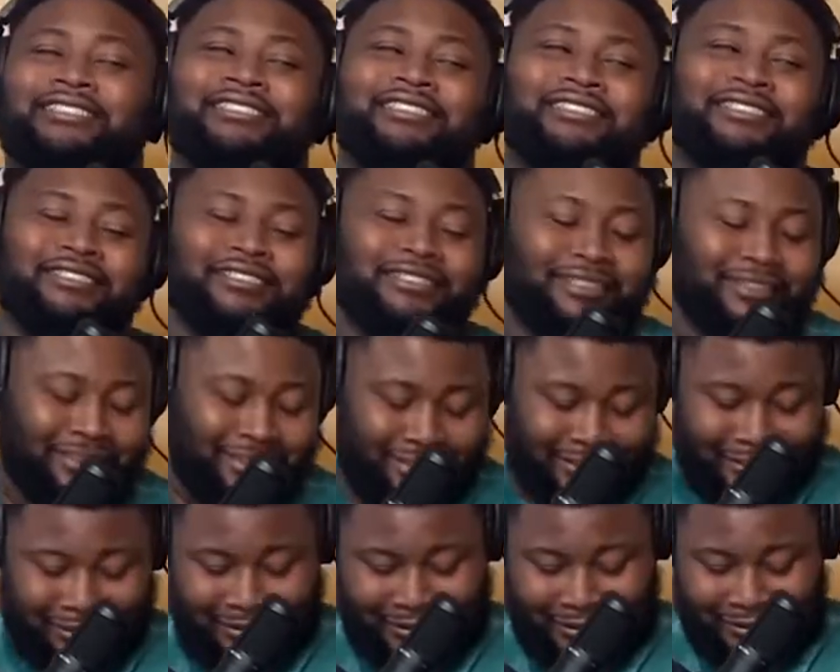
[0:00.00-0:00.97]

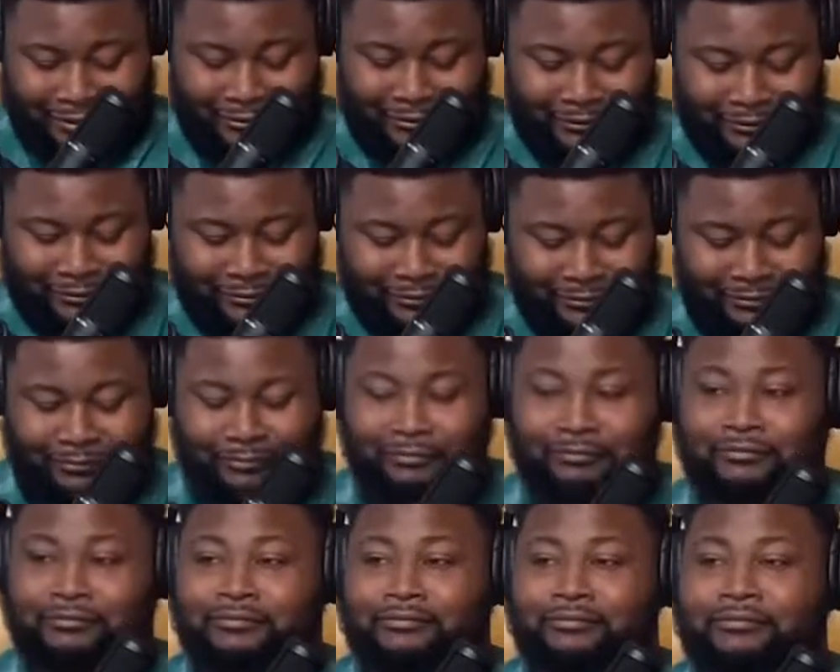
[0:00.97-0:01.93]

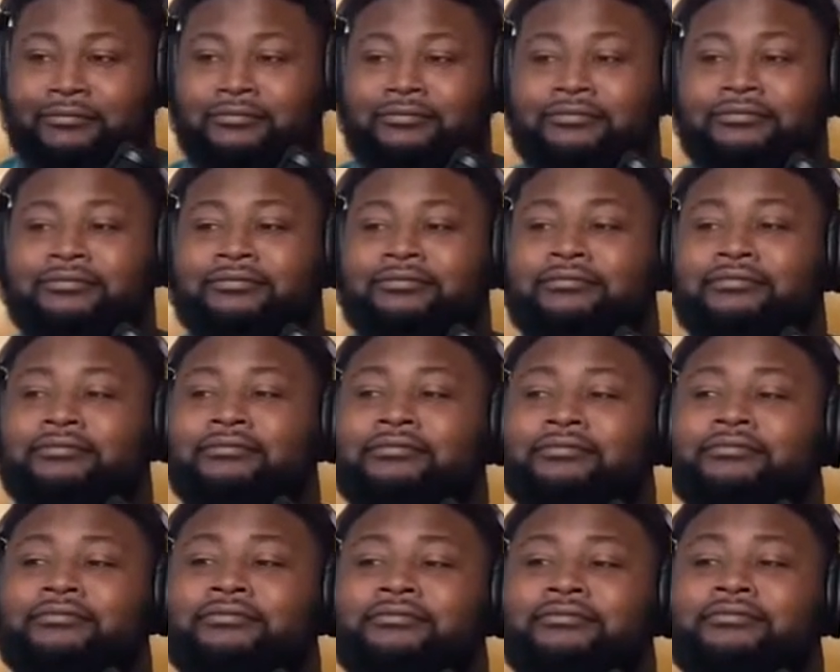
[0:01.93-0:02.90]

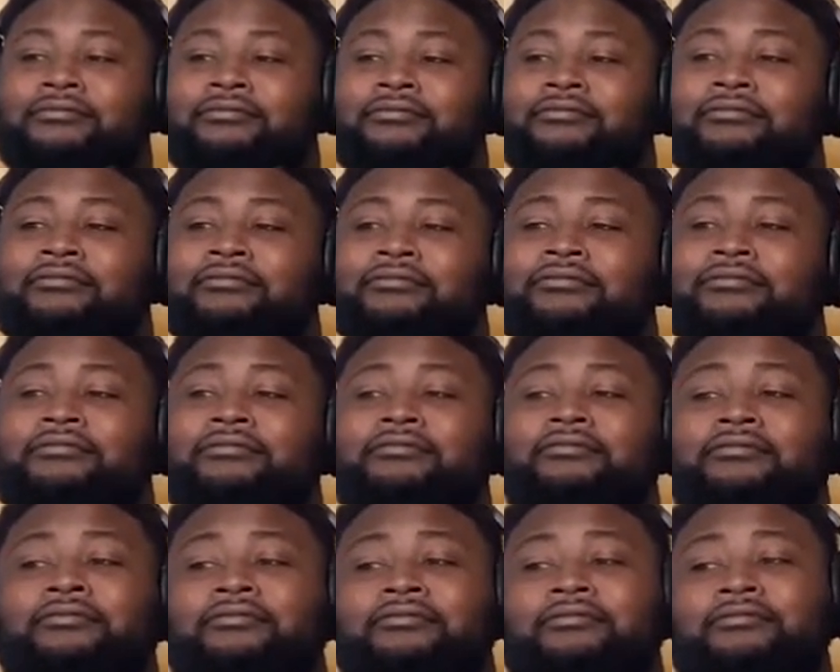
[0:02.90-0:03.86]

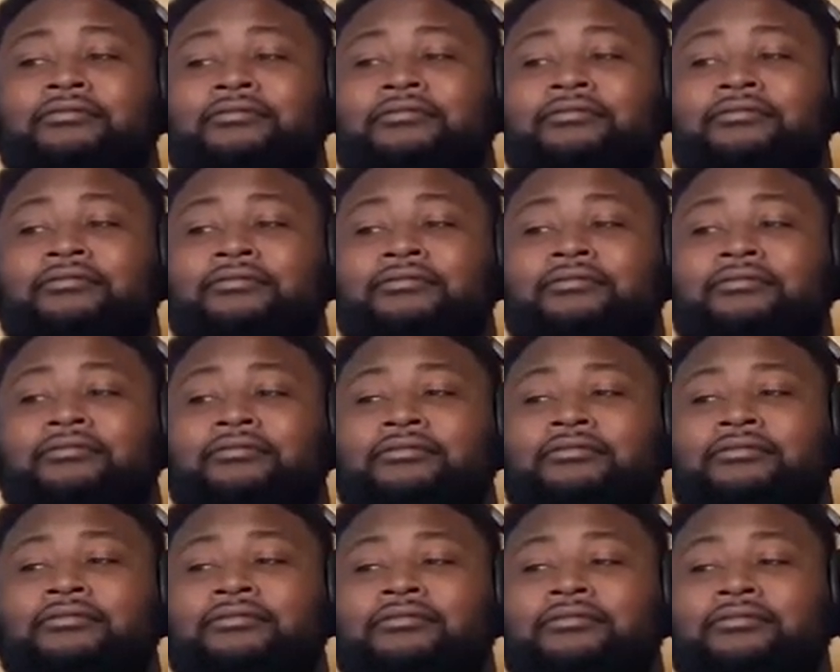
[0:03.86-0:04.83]

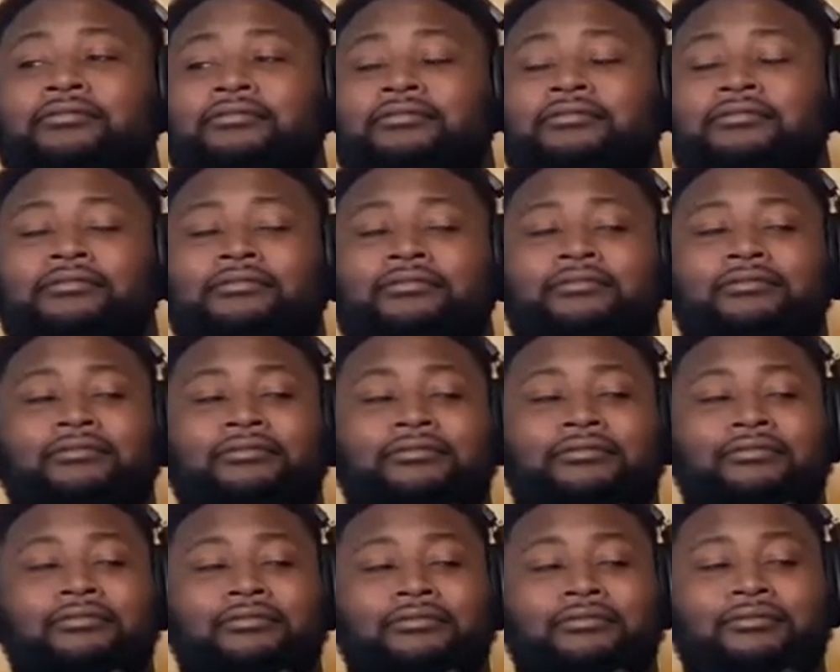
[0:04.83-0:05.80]

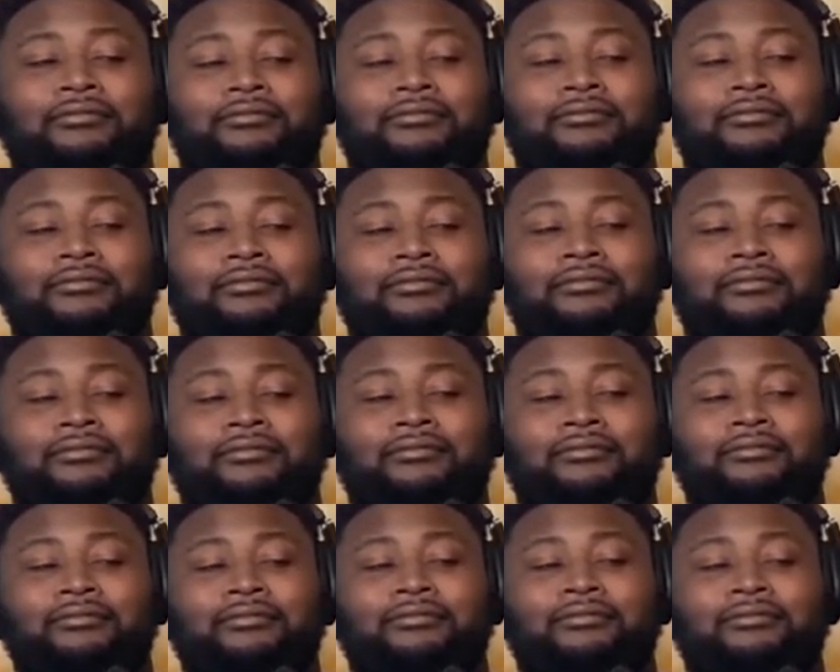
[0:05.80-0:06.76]

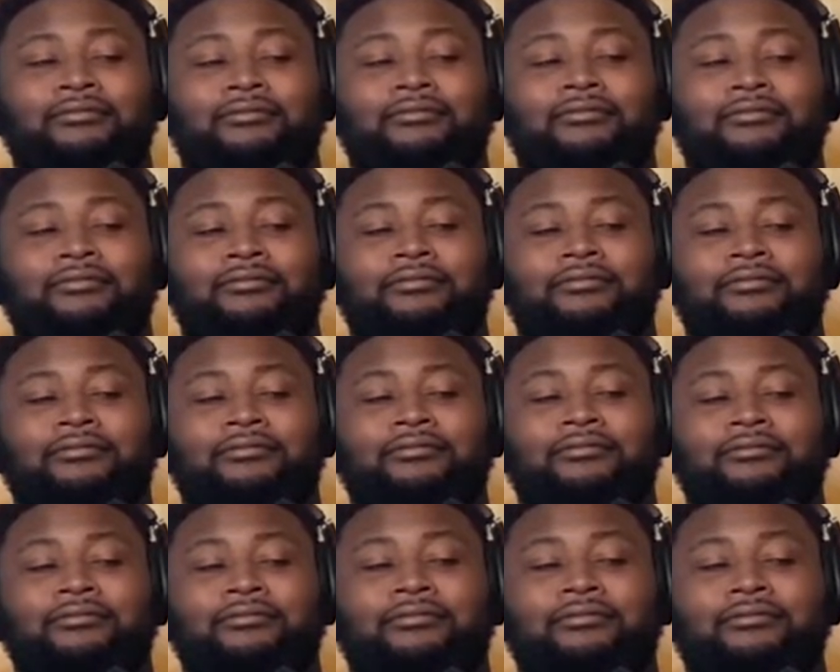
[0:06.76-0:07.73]

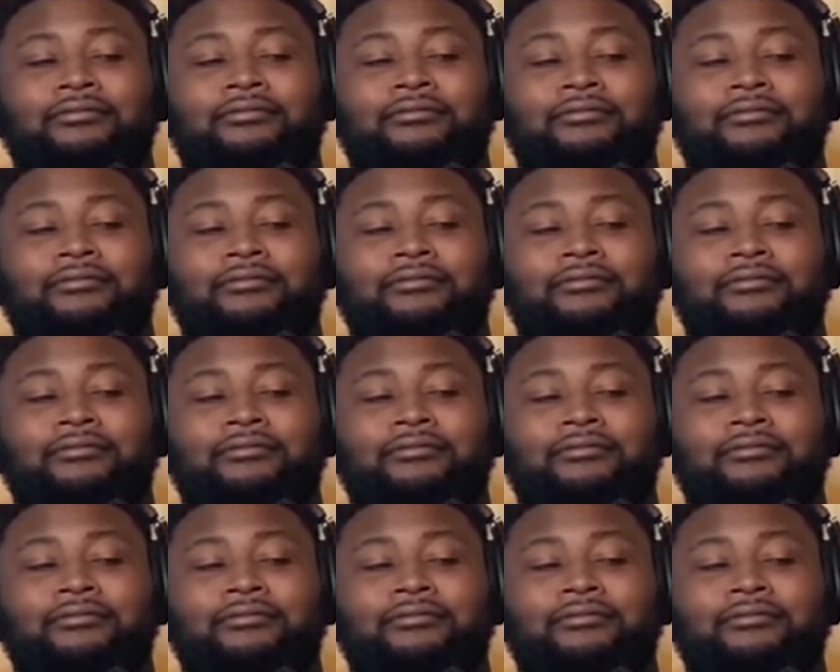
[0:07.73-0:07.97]
This person isn't speaking.